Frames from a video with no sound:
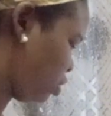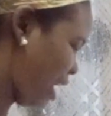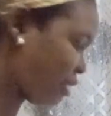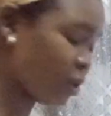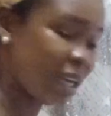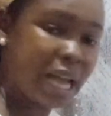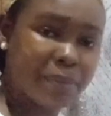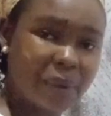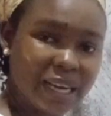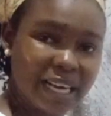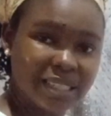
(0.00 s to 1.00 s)
That's what
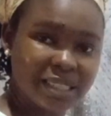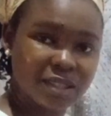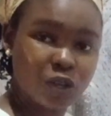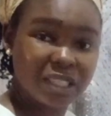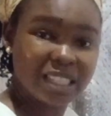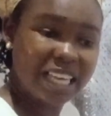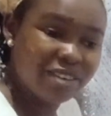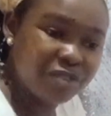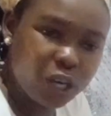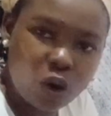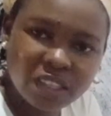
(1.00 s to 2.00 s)
gap analysis does.
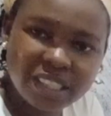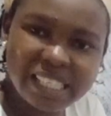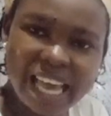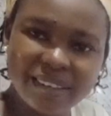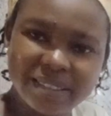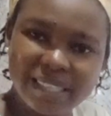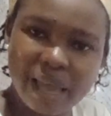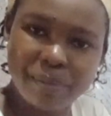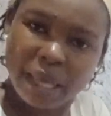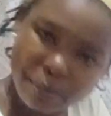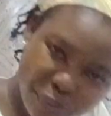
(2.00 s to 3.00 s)
It reconciles
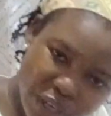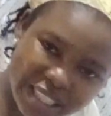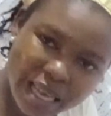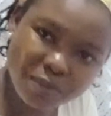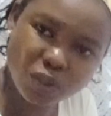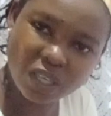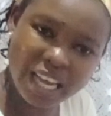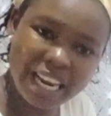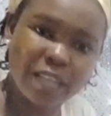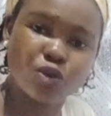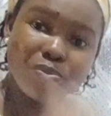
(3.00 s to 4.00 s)
them. It brings them
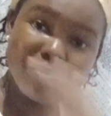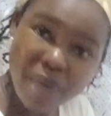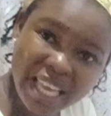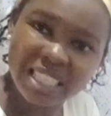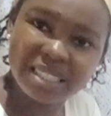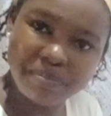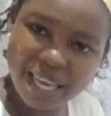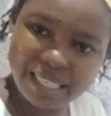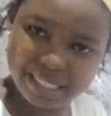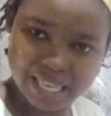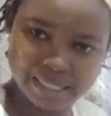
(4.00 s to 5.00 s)
together to make it
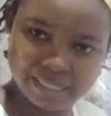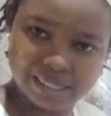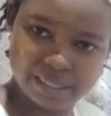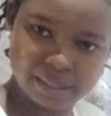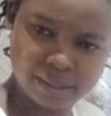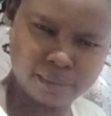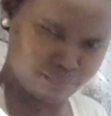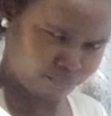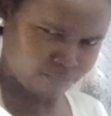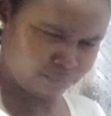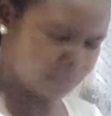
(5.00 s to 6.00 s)
make sense.
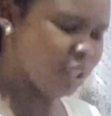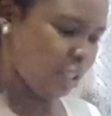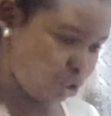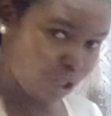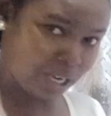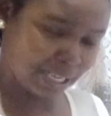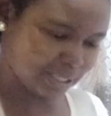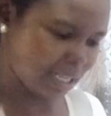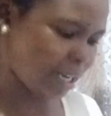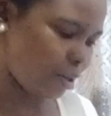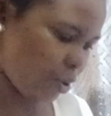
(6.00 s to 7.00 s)
Do you
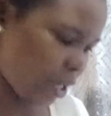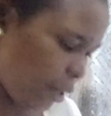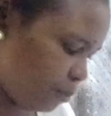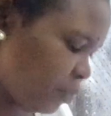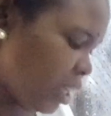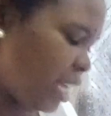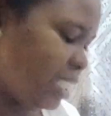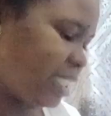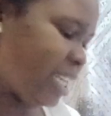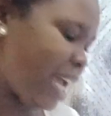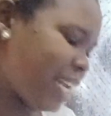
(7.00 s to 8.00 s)
understand? Okay.
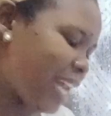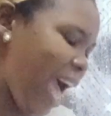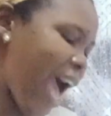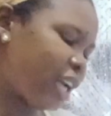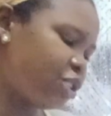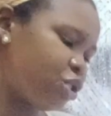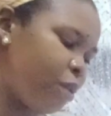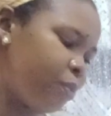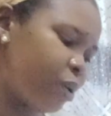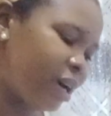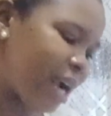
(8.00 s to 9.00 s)
Then
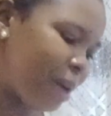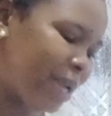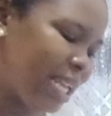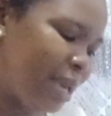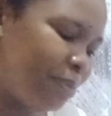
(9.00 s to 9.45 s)
action programming